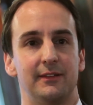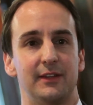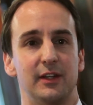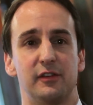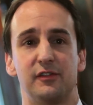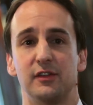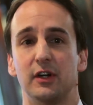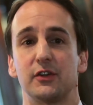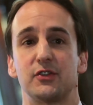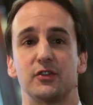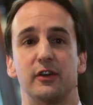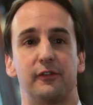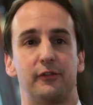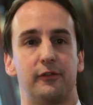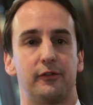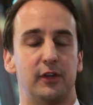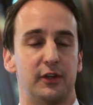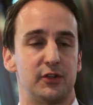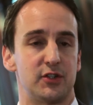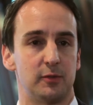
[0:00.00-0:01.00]
there's not just
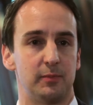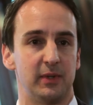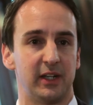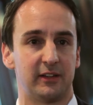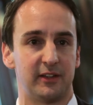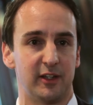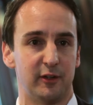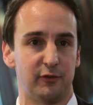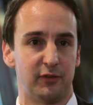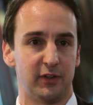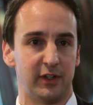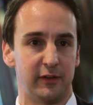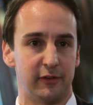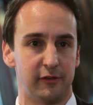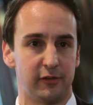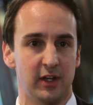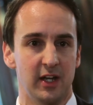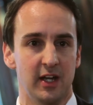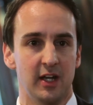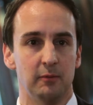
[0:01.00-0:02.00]
such a big
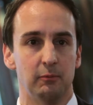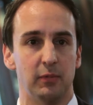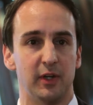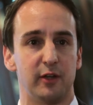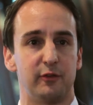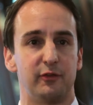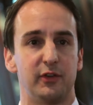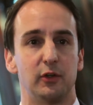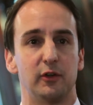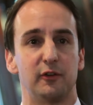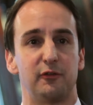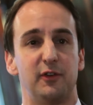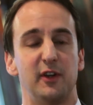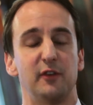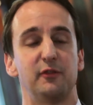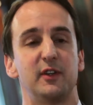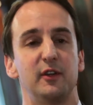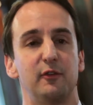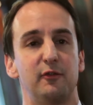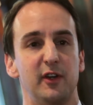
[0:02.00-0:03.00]
difference. But if you're
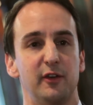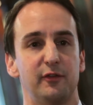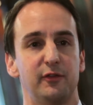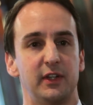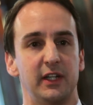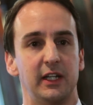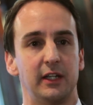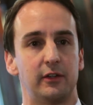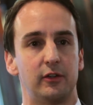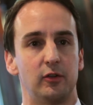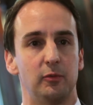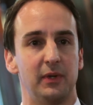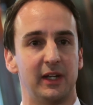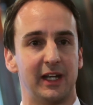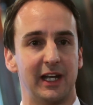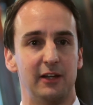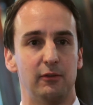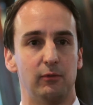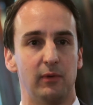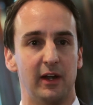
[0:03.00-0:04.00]
50-50 to
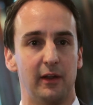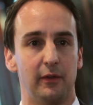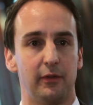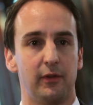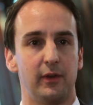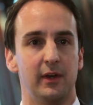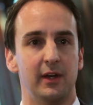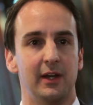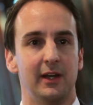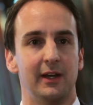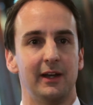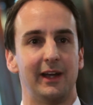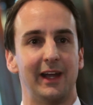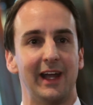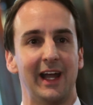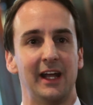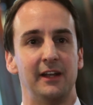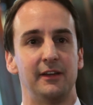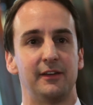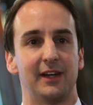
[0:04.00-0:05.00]
begin with,
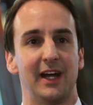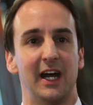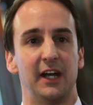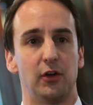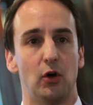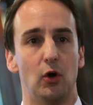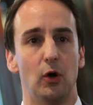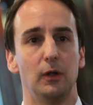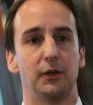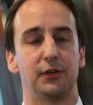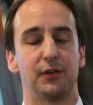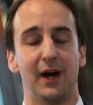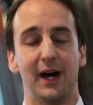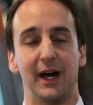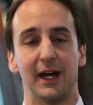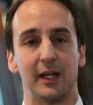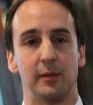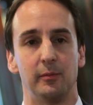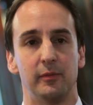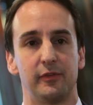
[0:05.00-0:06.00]
and at all
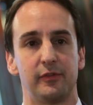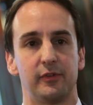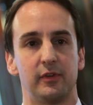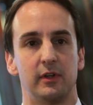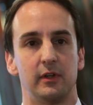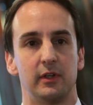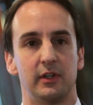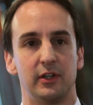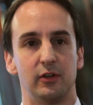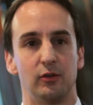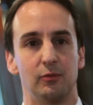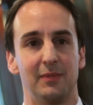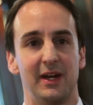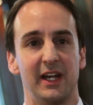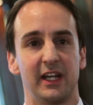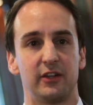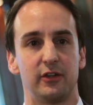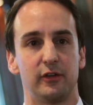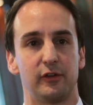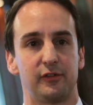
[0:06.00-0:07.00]
times you
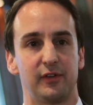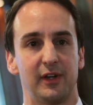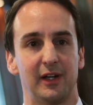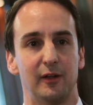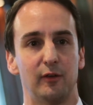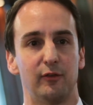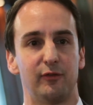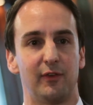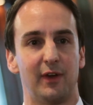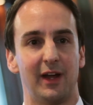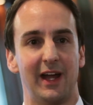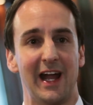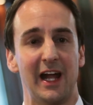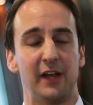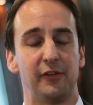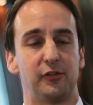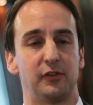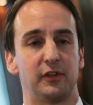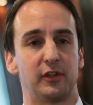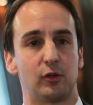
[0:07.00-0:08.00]
make yourself
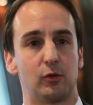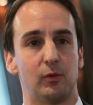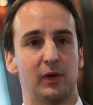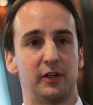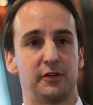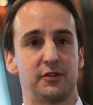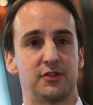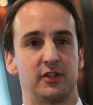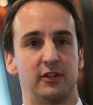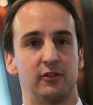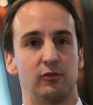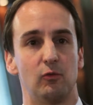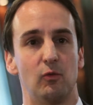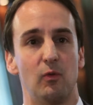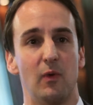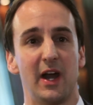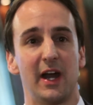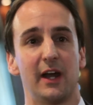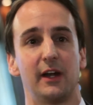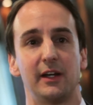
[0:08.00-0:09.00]
answer the question,
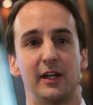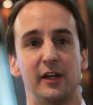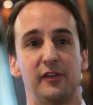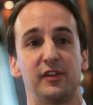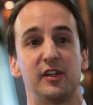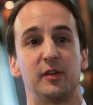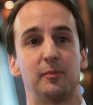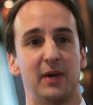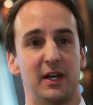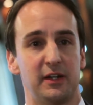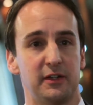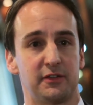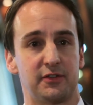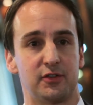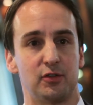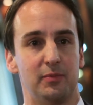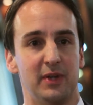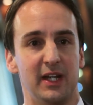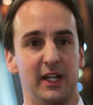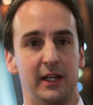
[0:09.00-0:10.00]
where is it better
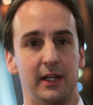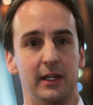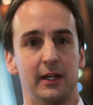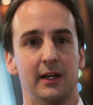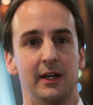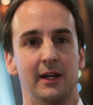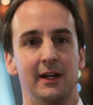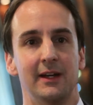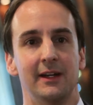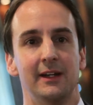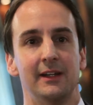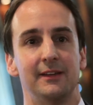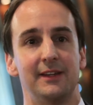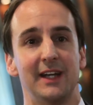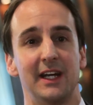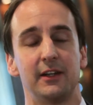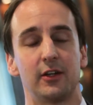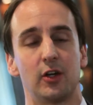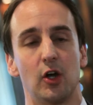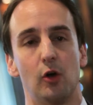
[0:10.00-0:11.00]
to be,
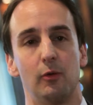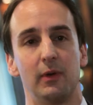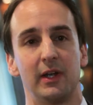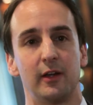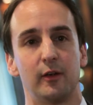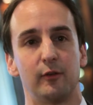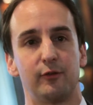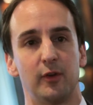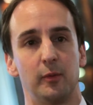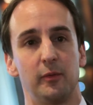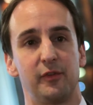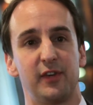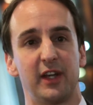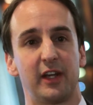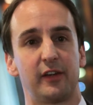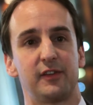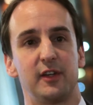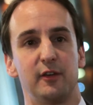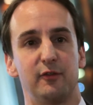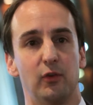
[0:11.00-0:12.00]
then going from
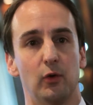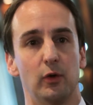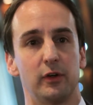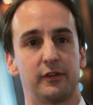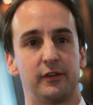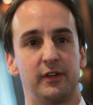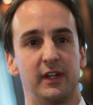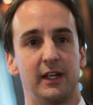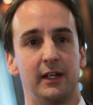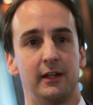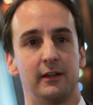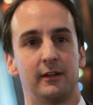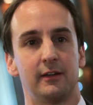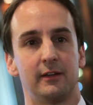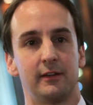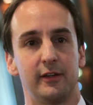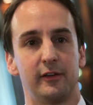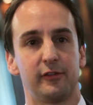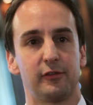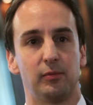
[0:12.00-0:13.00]
60-40
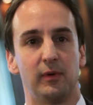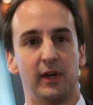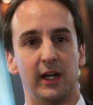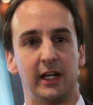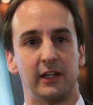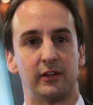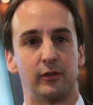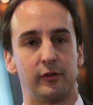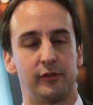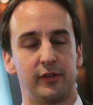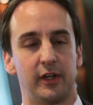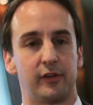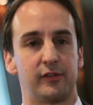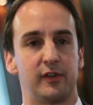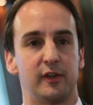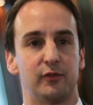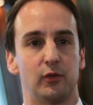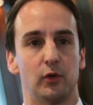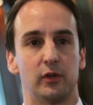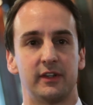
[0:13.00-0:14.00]
this way to
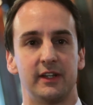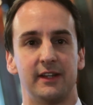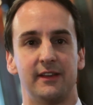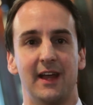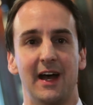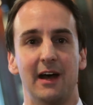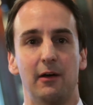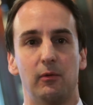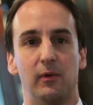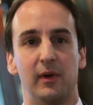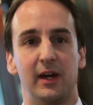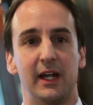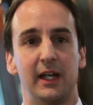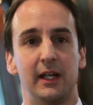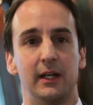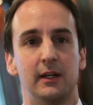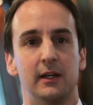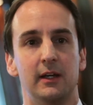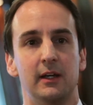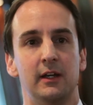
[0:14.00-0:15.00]
60-40 that
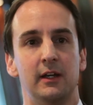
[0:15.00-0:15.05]
way